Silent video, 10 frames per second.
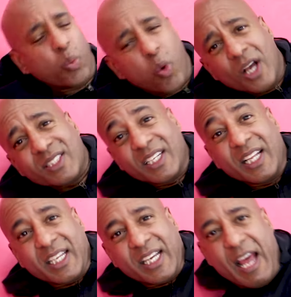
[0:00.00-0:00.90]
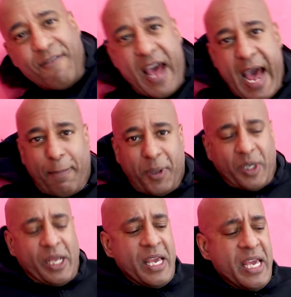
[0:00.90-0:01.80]
The worst thing that can ever
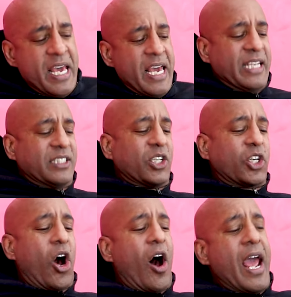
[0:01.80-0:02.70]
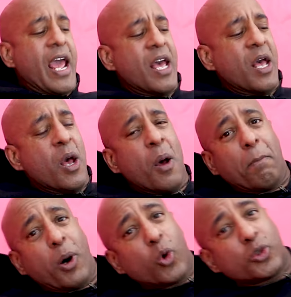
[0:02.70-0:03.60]
happen is the guy
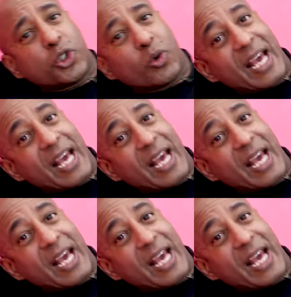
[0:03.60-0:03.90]
pulls your